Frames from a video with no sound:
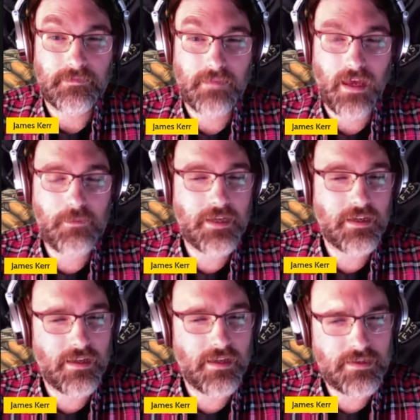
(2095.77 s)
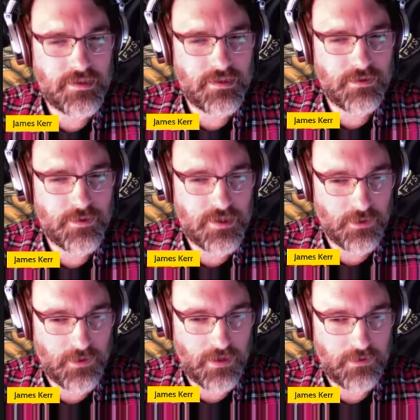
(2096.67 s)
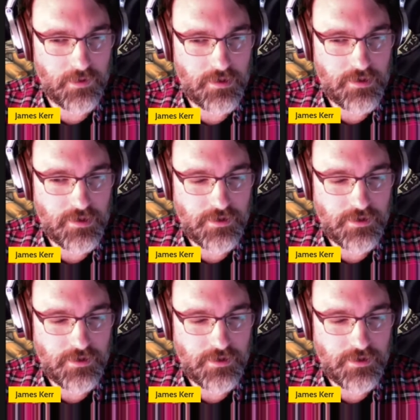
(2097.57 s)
I mean, is it still around the Reader's Digest?